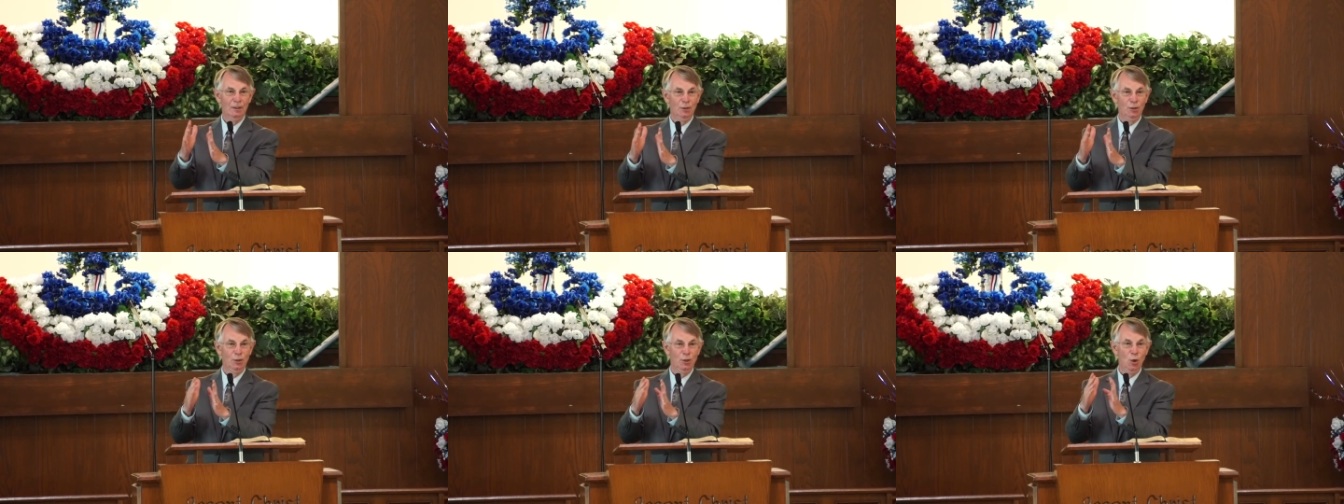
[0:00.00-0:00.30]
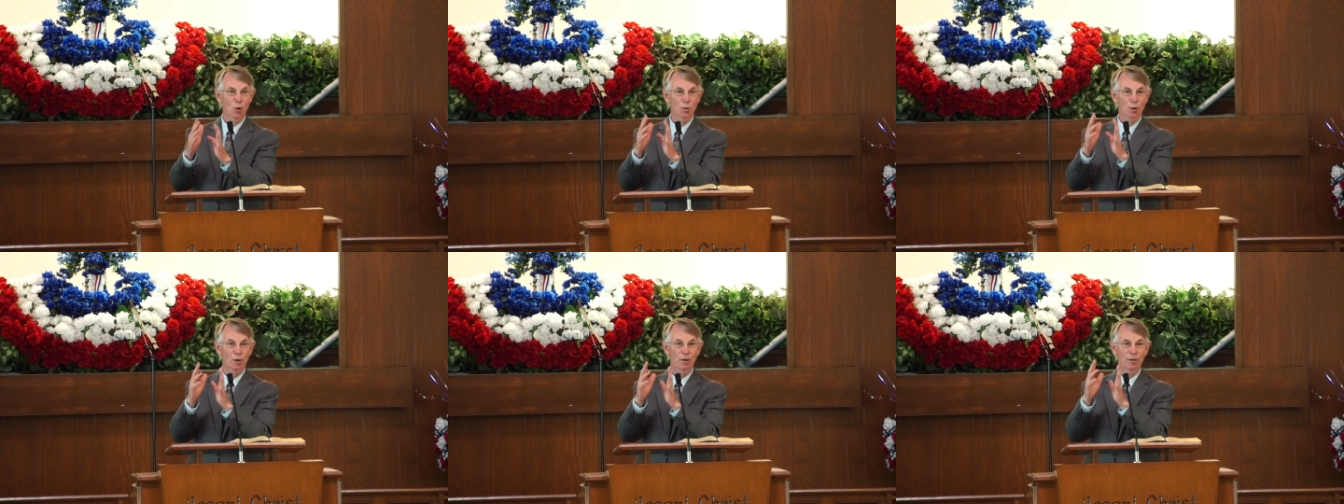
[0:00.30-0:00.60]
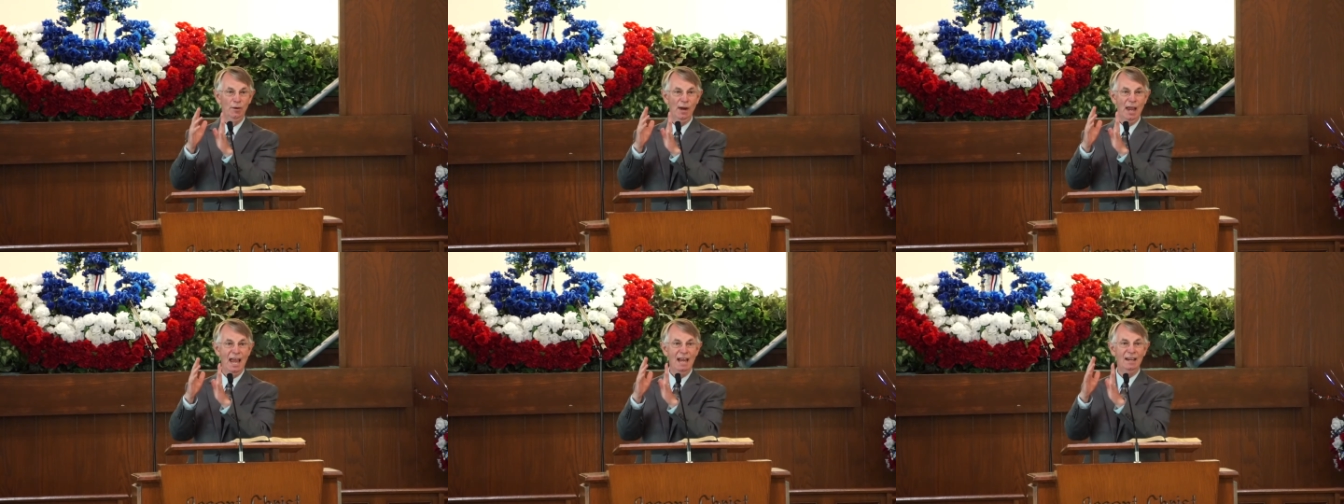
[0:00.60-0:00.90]
You know they're,
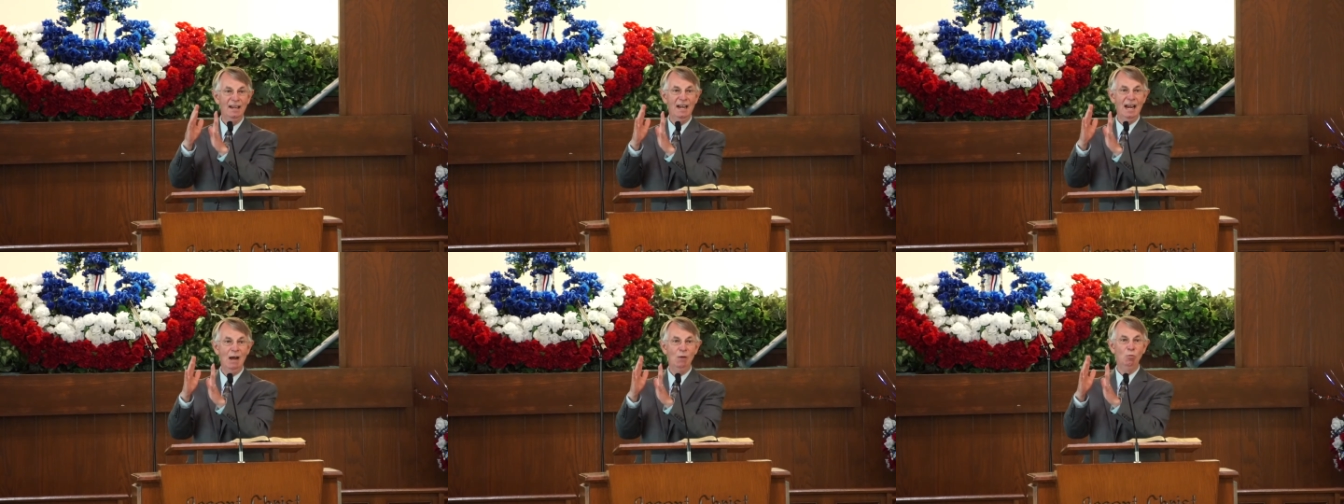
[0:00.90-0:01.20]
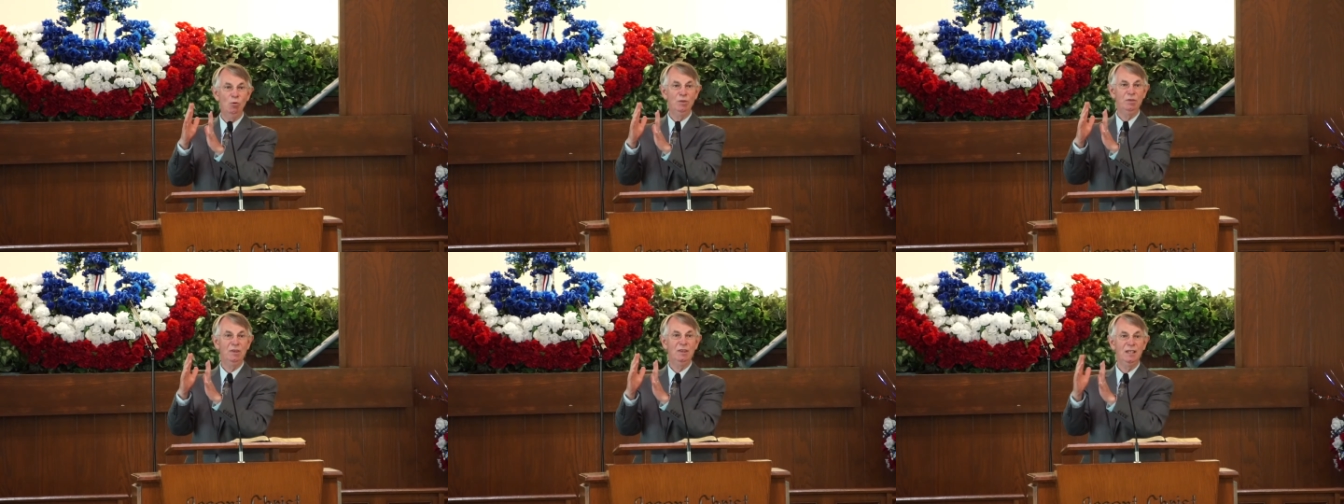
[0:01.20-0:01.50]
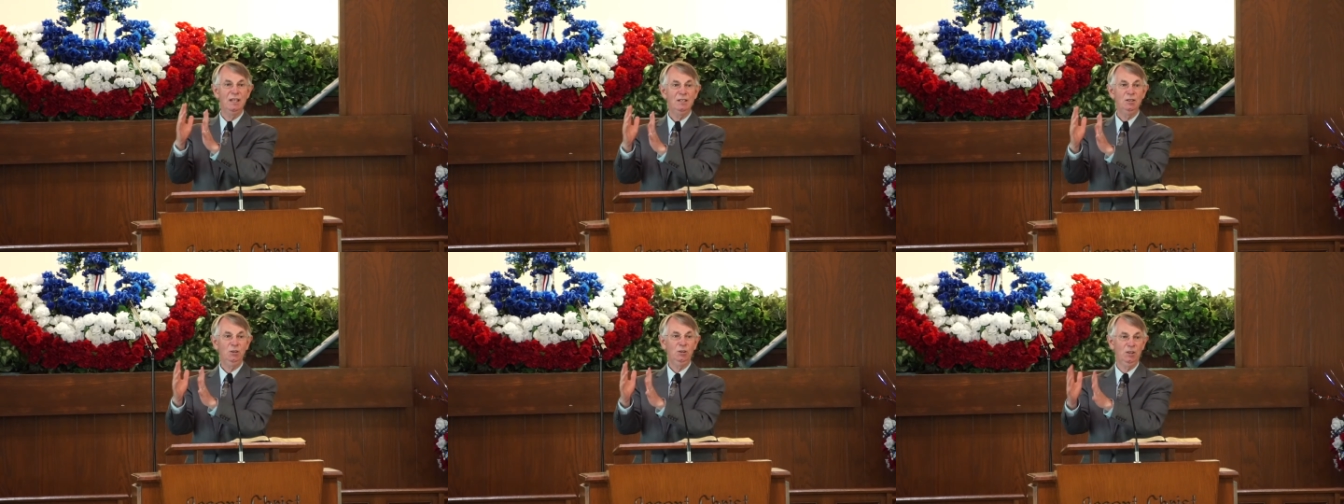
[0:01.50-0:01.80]
they're hanging out with
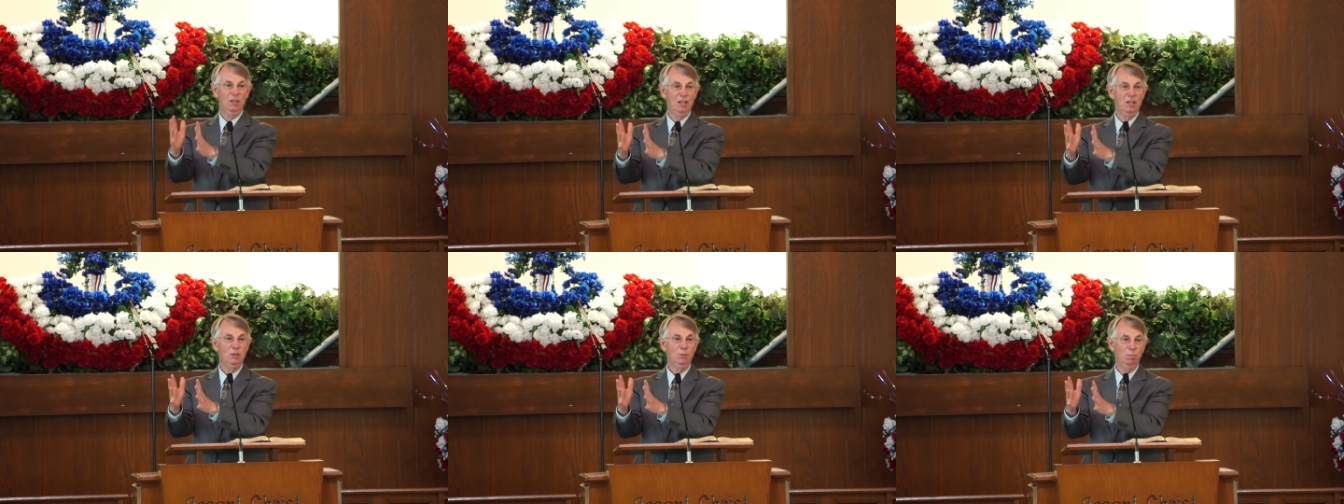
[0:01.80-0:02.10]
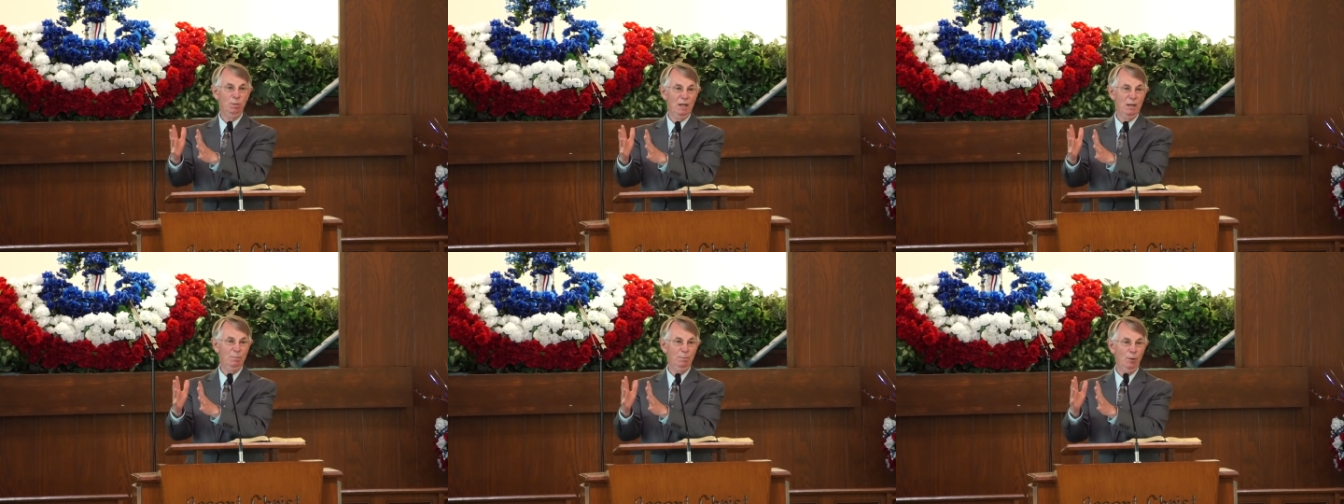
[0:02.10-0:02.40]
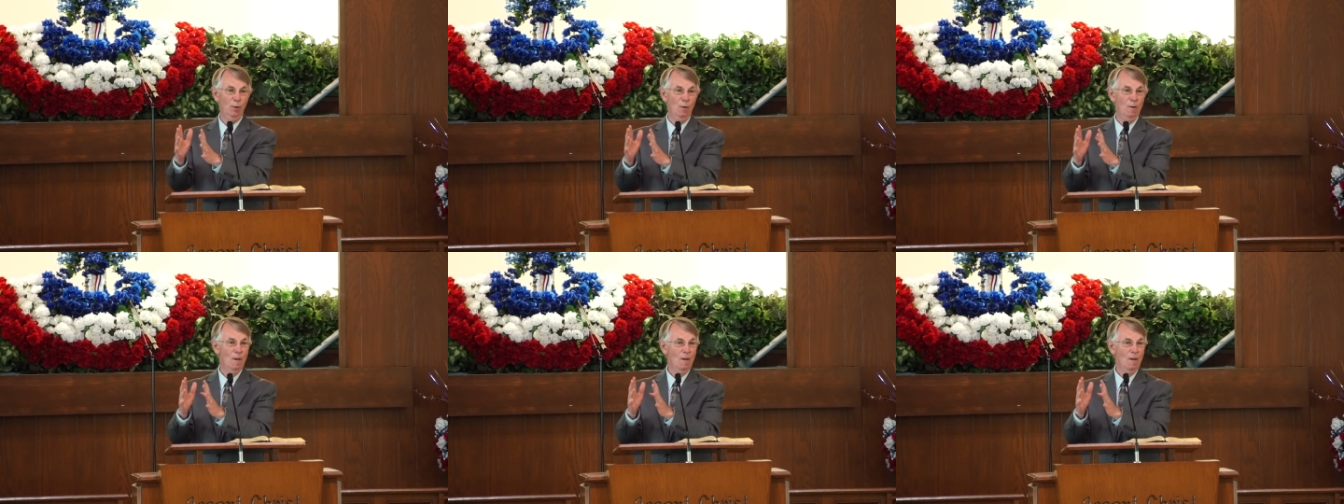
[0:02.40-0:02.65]
this, these people.